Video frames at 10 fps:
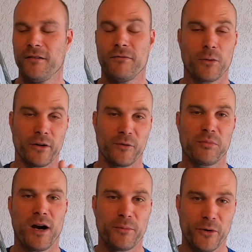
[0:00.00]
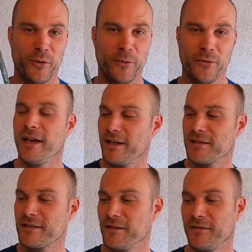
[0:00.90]
for its proper use
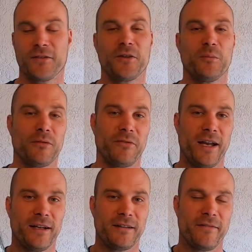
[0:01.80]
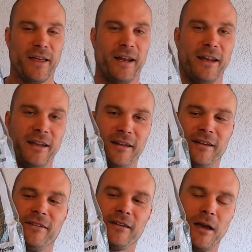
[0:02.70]
is the simple fact that it
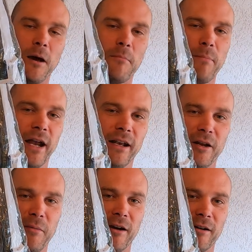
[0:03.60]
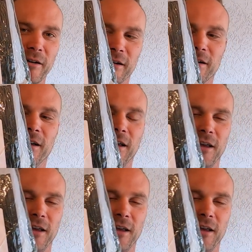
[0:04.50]
is made in America.